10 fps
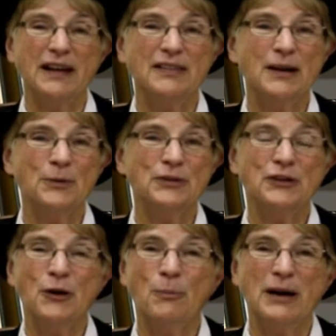that there
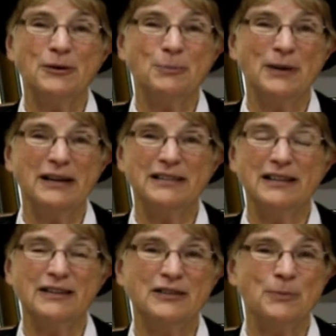was no better place
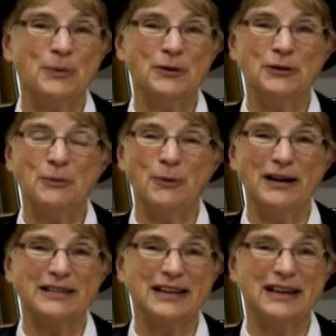than Superior,
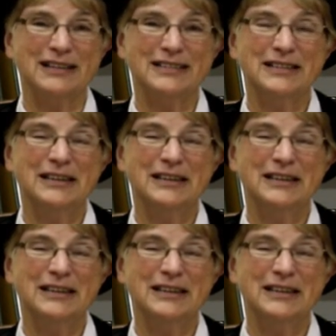Nebraska